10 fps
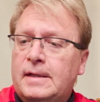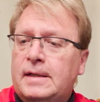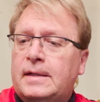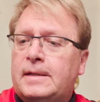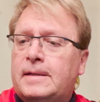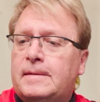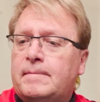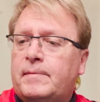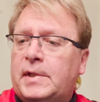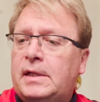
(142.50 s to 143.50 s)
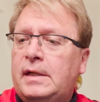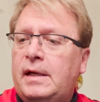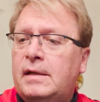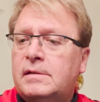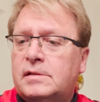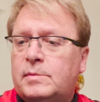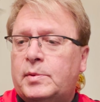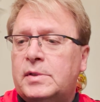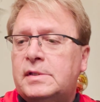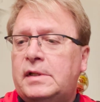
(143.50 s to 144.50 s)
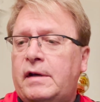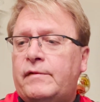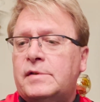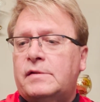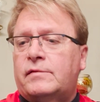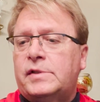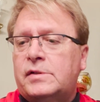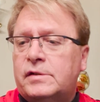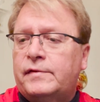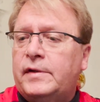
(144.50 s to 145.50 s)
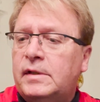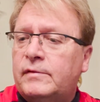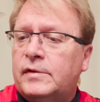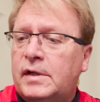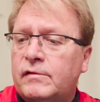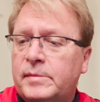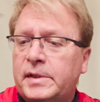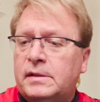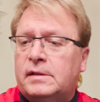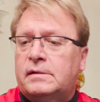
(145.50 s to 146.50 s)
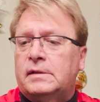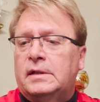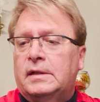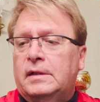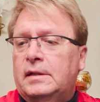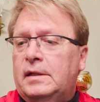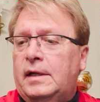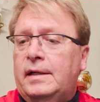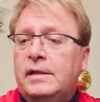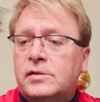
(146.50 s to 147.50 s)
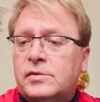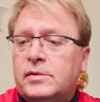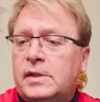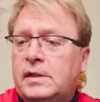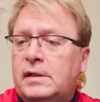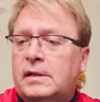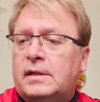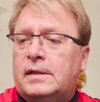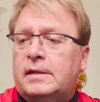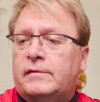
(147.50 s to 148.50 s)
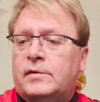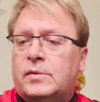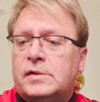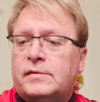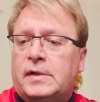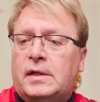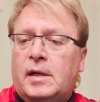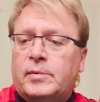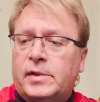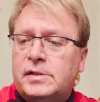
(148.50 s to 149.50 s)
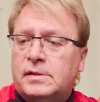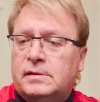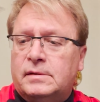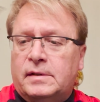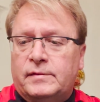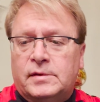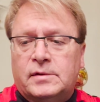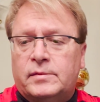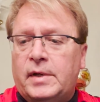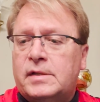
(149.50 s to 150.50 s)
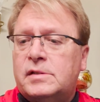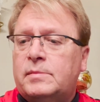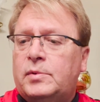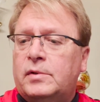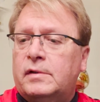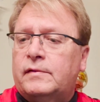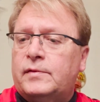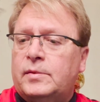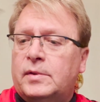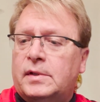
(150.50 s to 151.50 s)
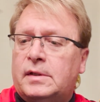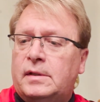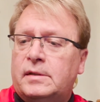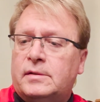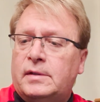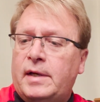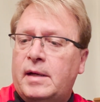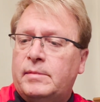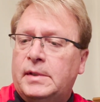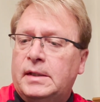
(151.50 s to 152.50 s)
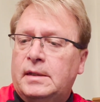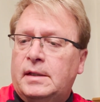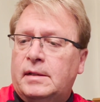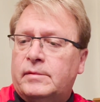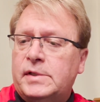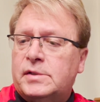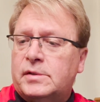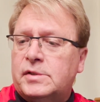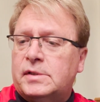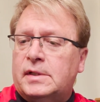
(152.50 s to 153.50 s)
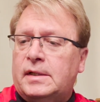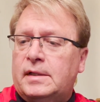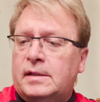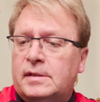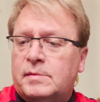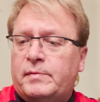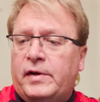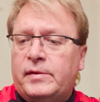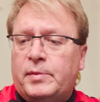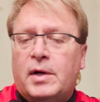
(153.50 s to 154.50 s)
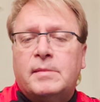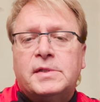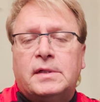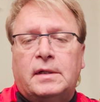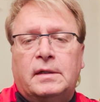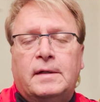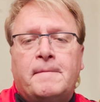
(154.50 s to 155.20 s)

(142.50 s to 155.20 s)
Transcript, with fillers: Um, Kidney Can supports the efforts of research funding for government and, and industry, uh, of course, with the collaboration of direct support for the clinical lab and research uh, that's very promising.